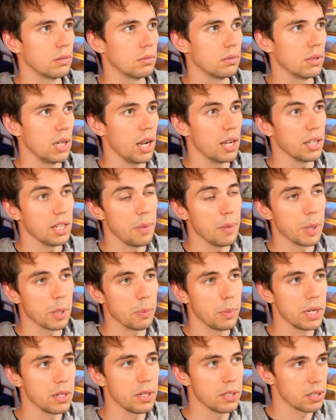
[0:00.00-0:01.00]
Academic
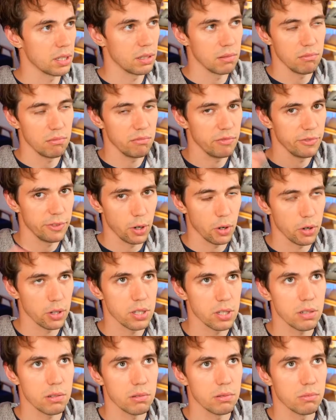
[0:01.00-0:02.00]
medicine
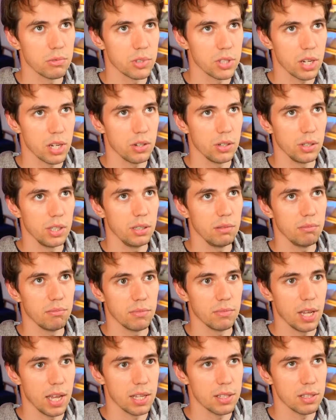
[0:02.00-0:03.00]
focused generally,
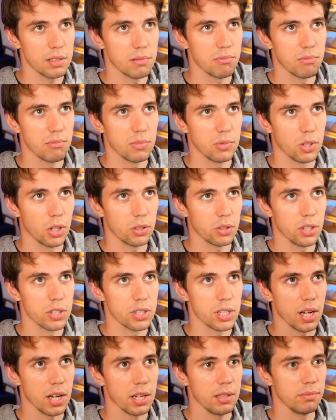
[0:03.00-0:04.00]
as
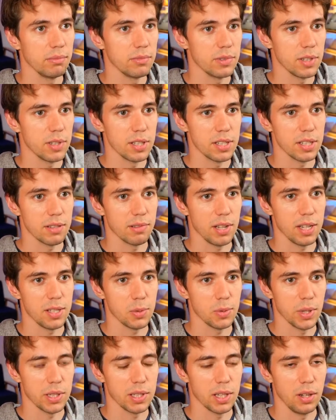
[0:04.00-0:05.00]
doctors are, since that's
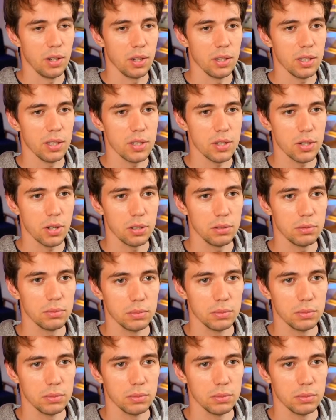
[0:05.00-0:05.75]
what they learned and so on.